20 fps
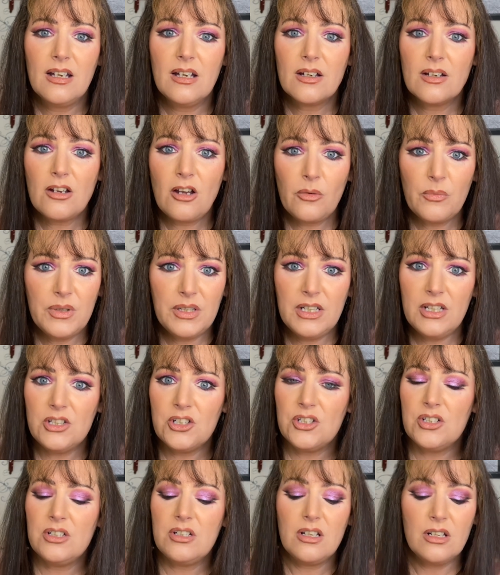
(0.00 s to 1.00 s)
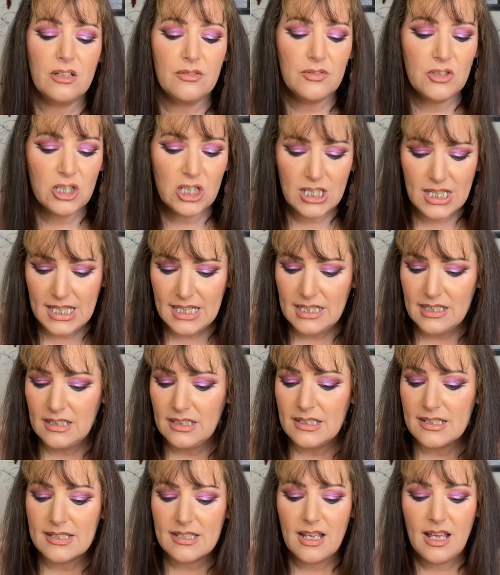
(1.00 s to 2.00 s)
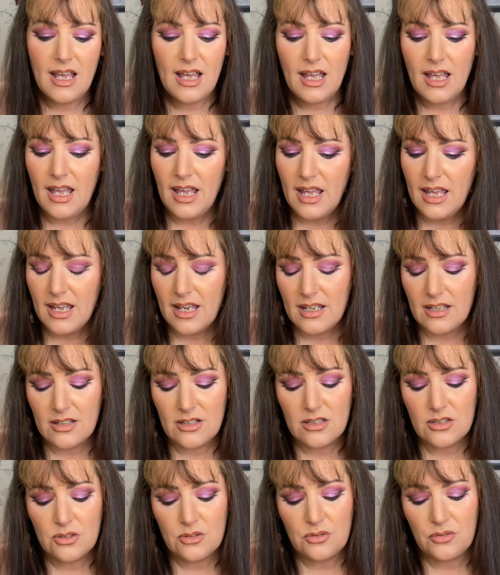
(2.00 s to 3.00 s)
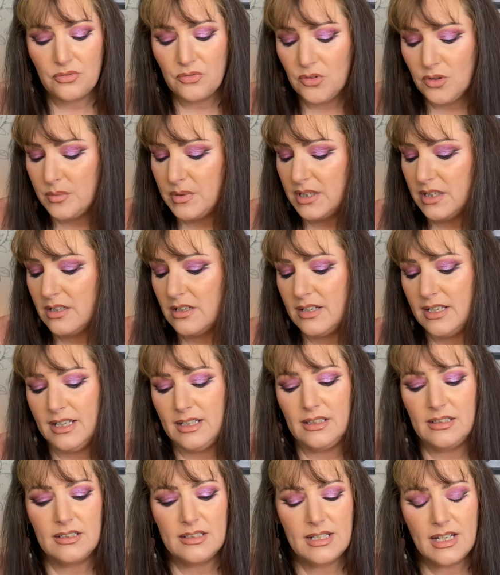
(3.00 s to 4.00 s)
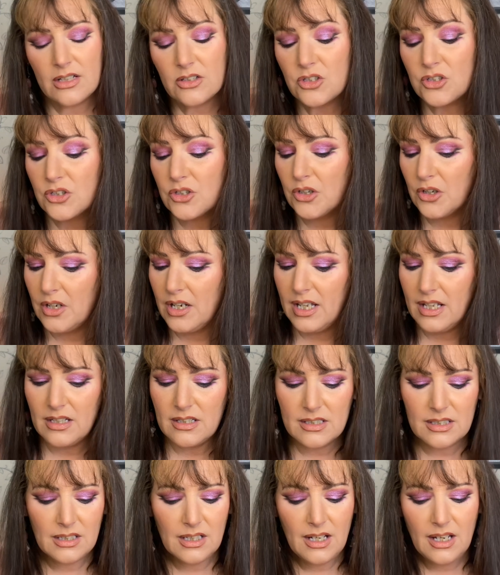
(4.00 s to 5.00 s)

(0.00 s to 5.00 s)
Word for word: combination of shades and formula and texture and